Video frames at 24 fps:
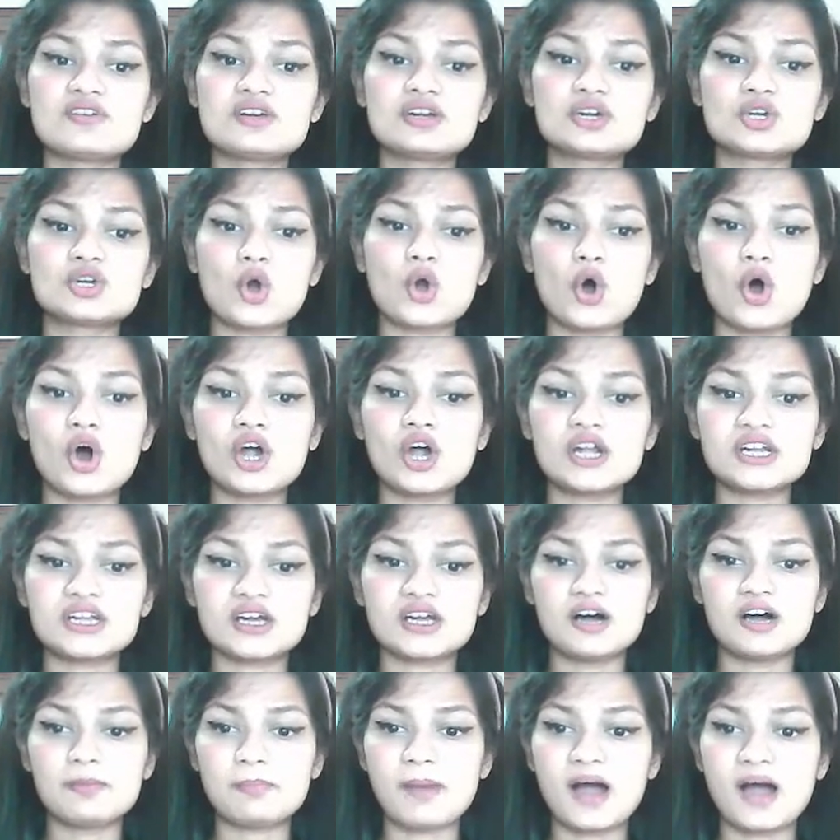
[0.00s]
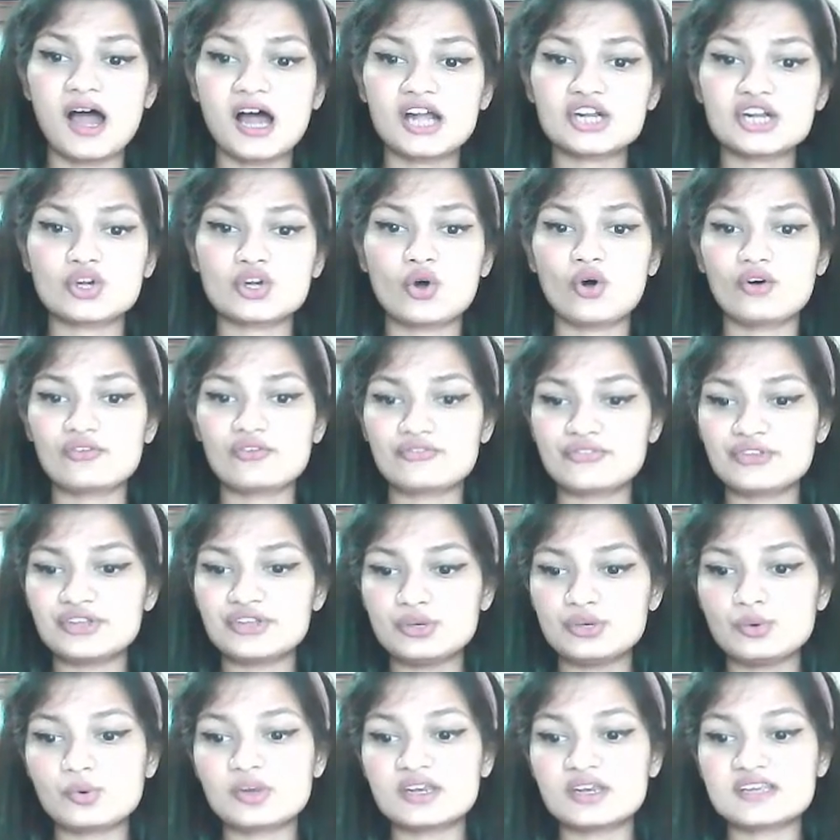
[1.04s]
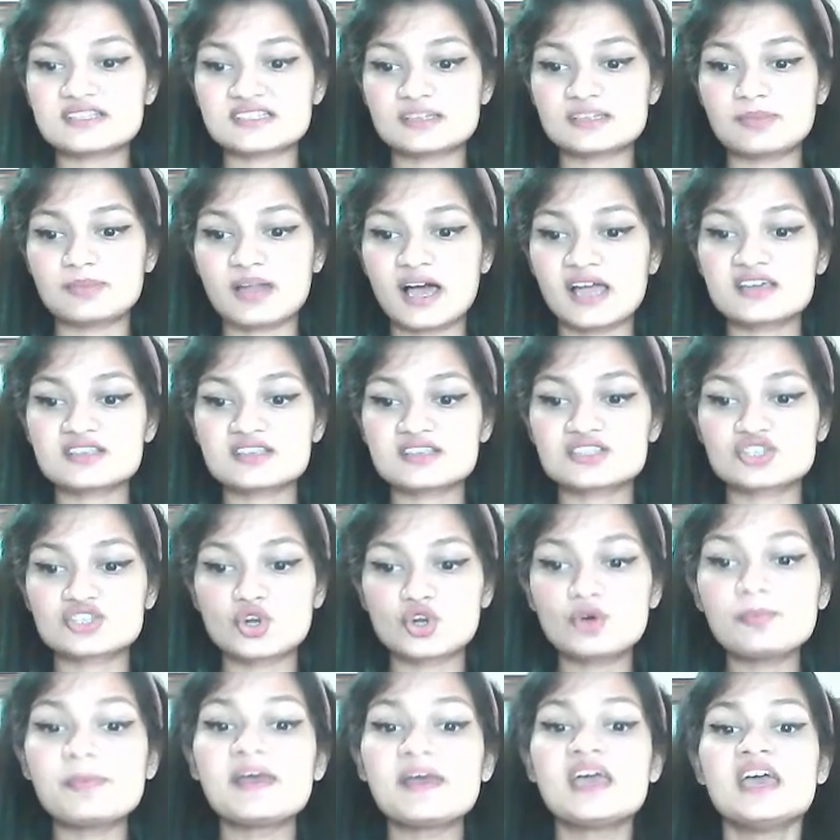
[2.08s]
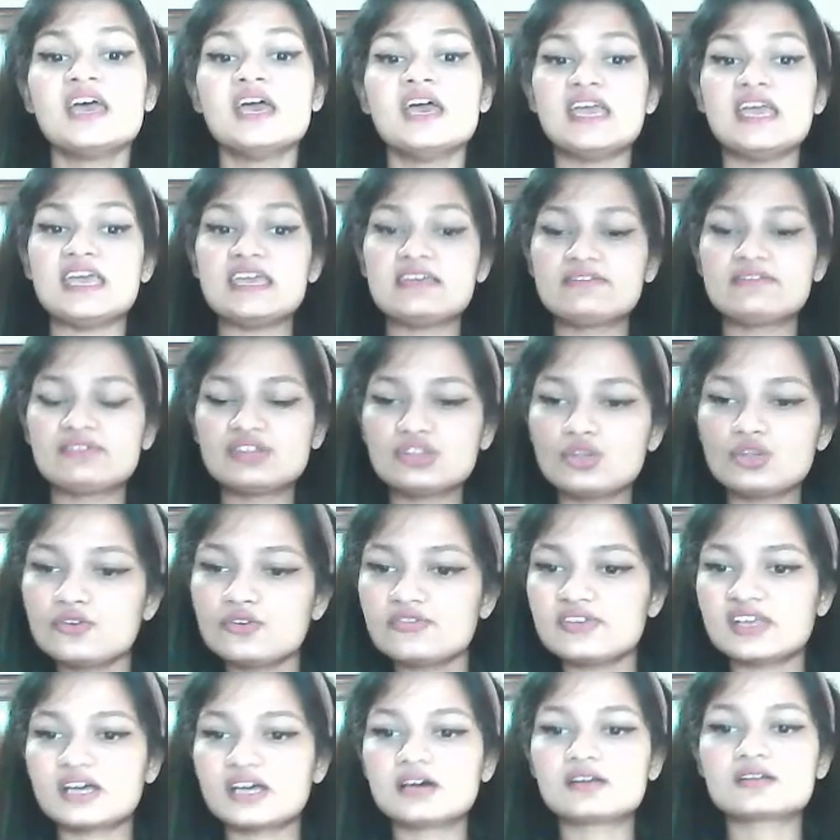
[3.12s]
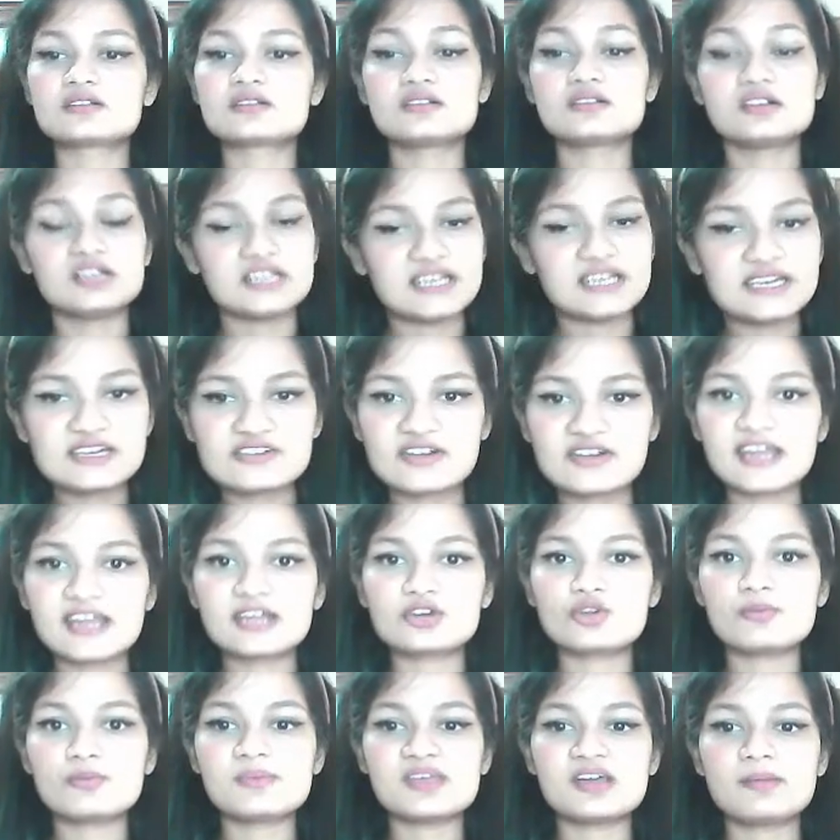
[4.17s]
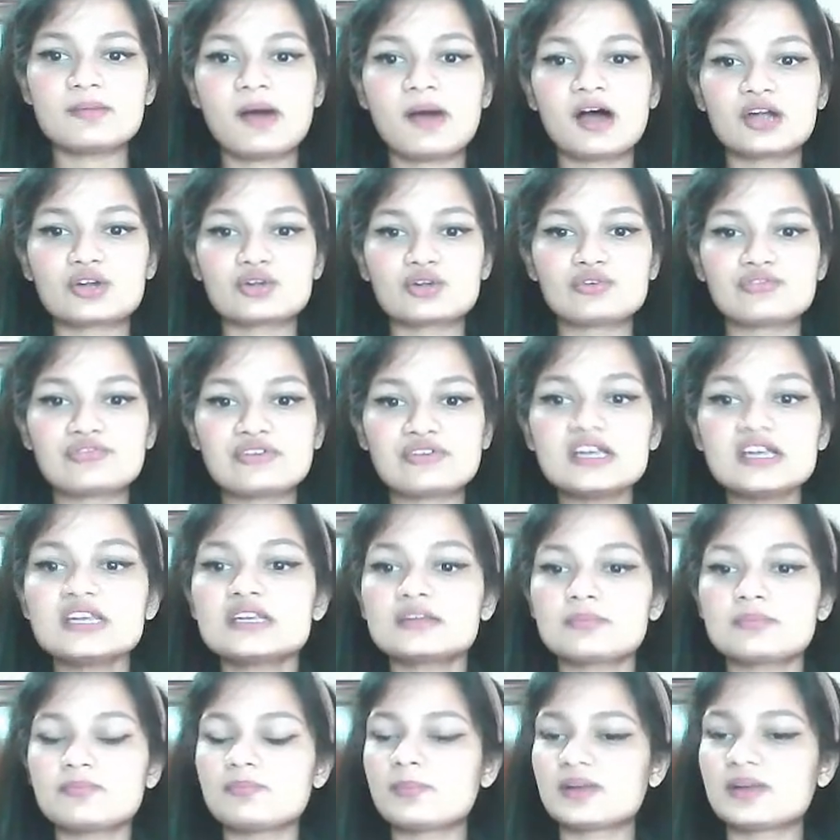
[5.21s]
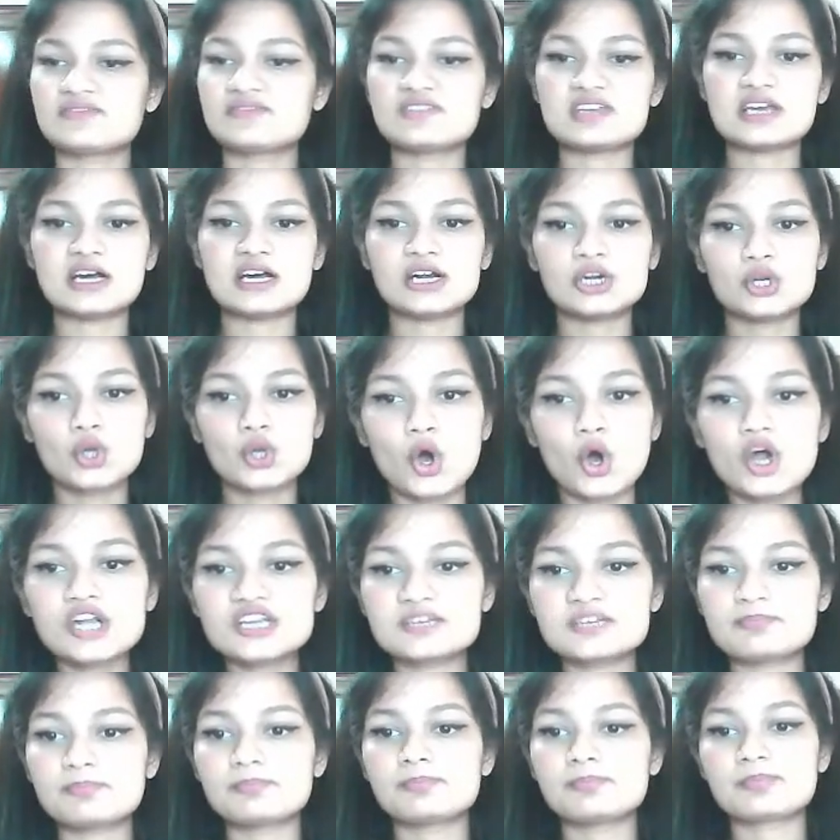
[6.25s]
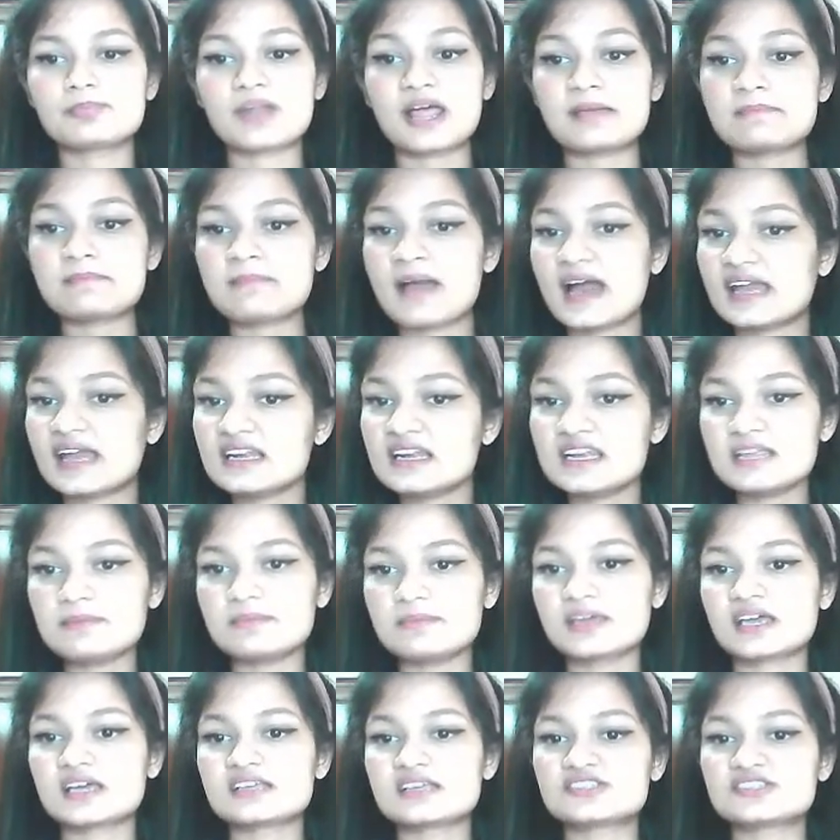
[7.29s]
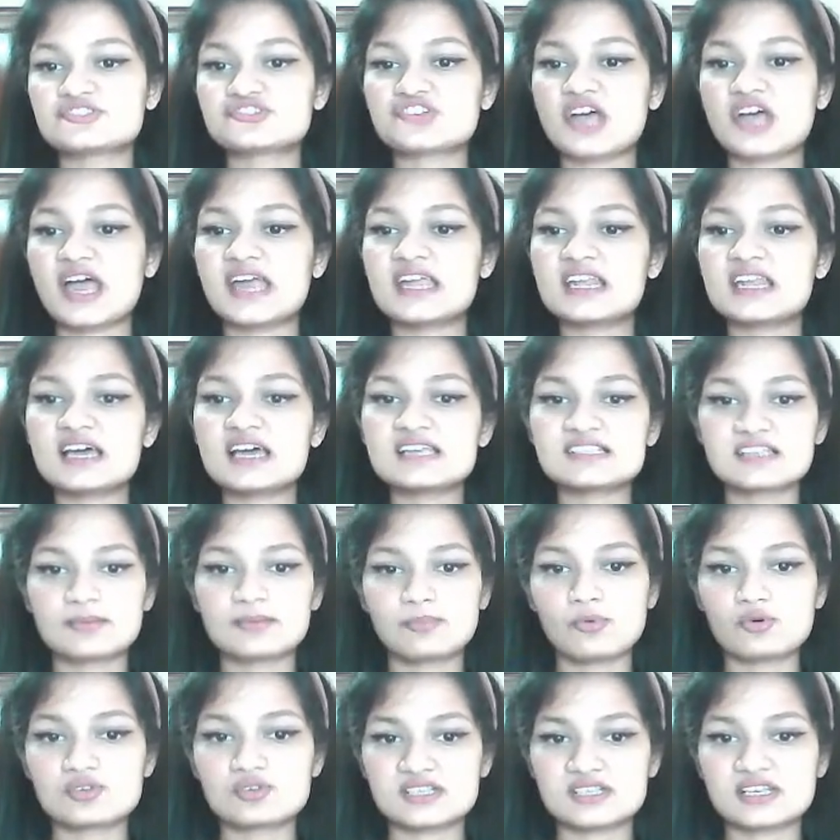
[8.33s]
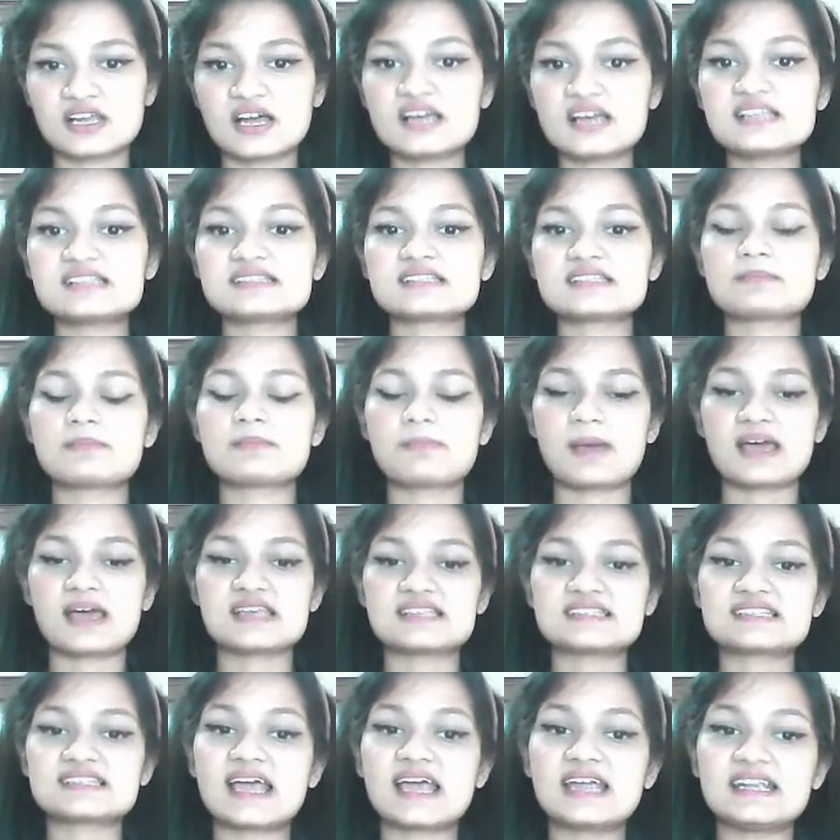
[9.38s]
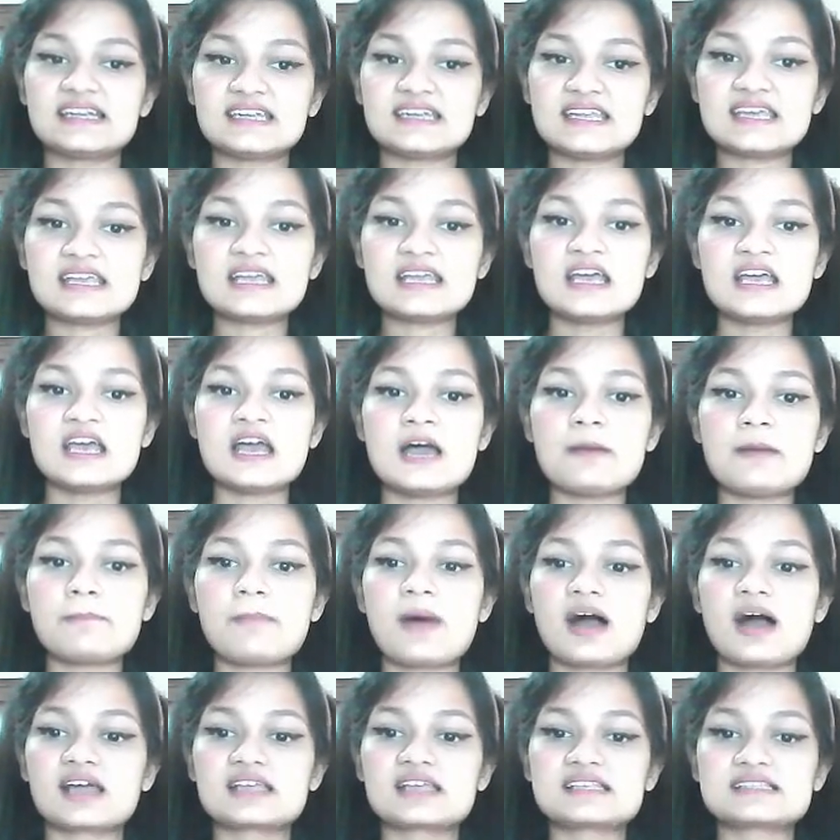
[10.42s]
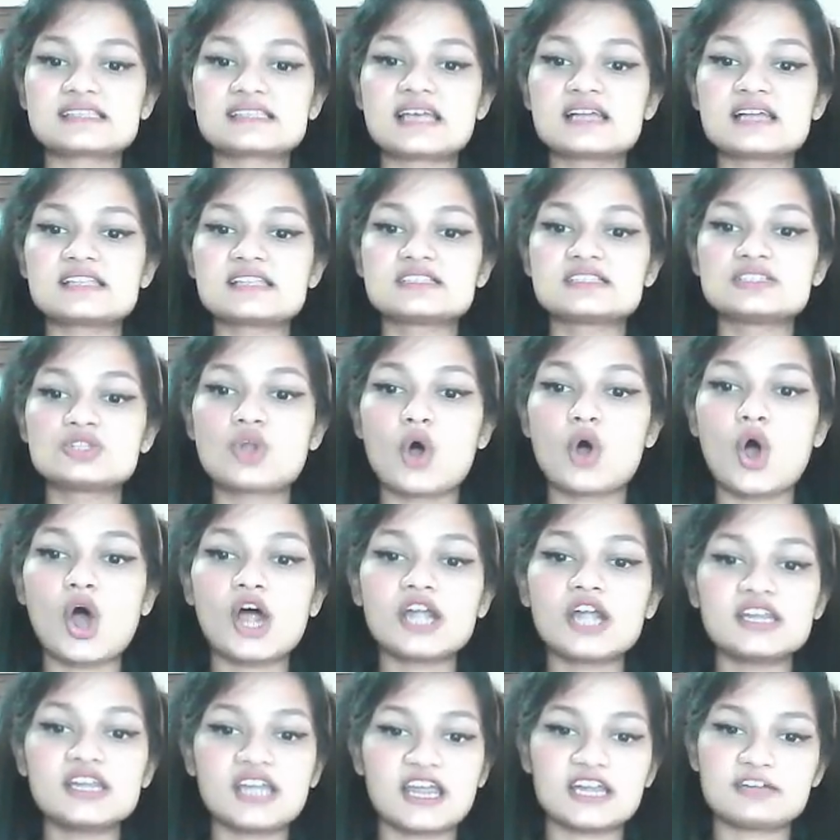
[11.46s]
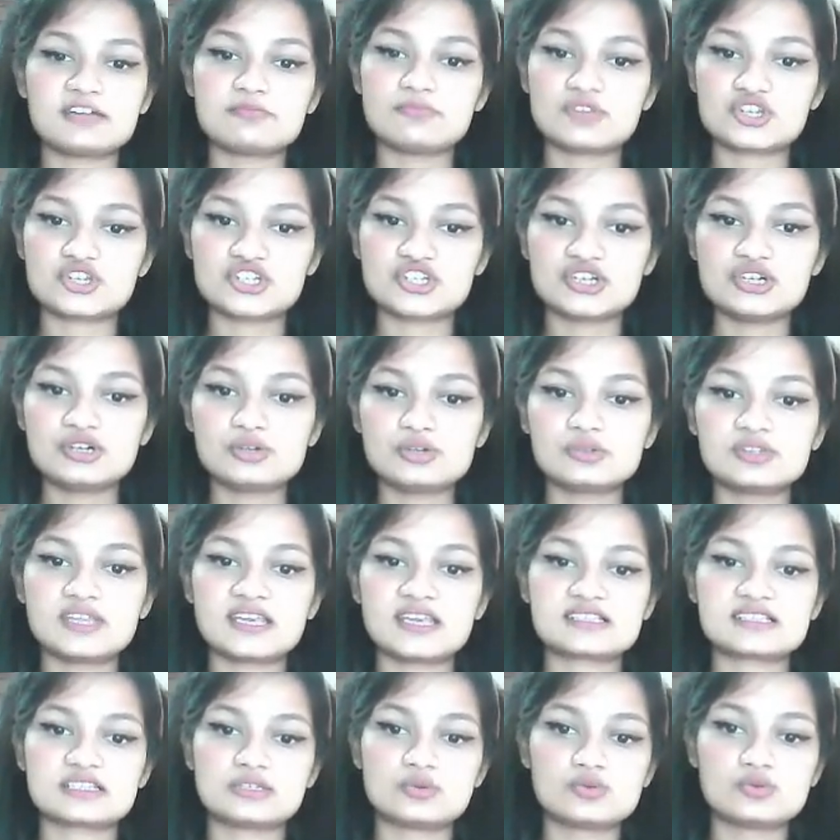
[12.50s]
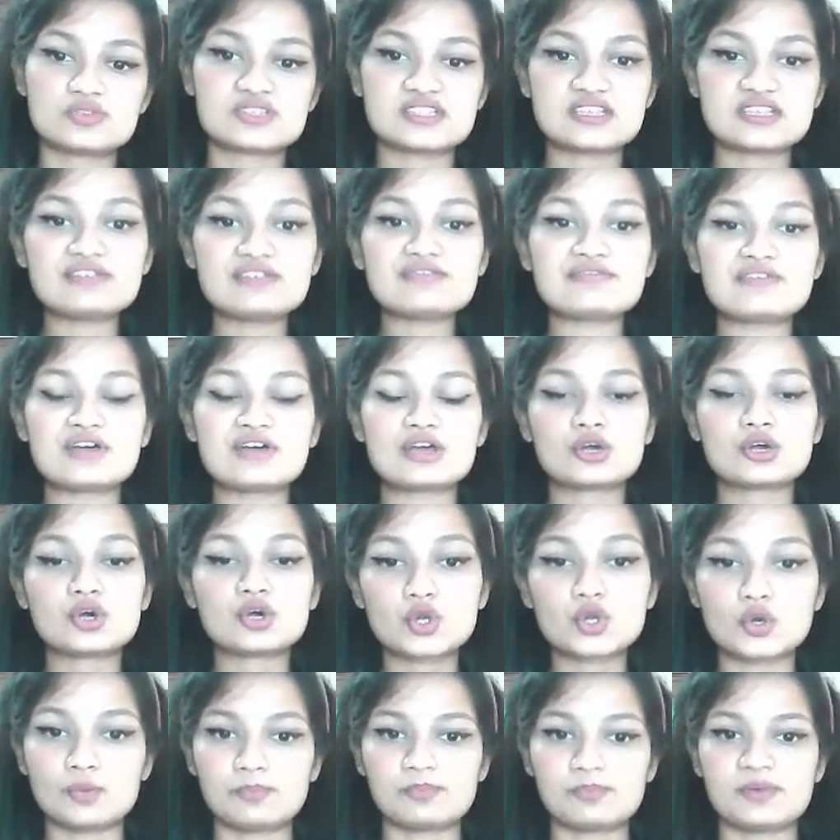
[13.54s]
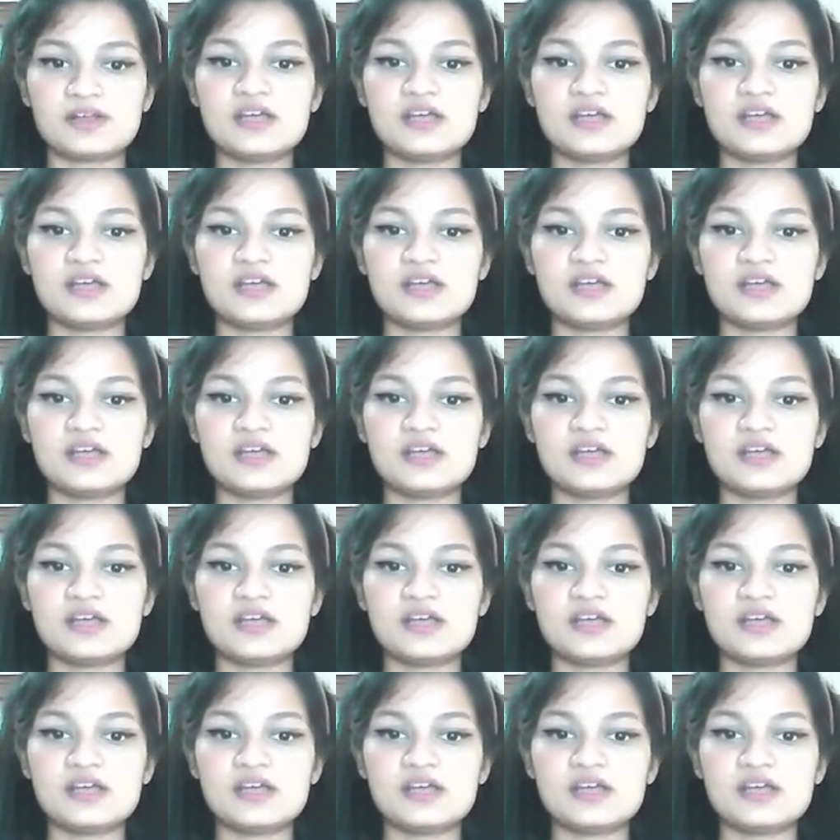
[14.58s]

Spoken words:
not a part of the Nuclear Suppliers Group, even though we are really trying to be a part of it, but we are not, primarily because China is opposing us by citing Pakistan's non-admission to the exclusive group.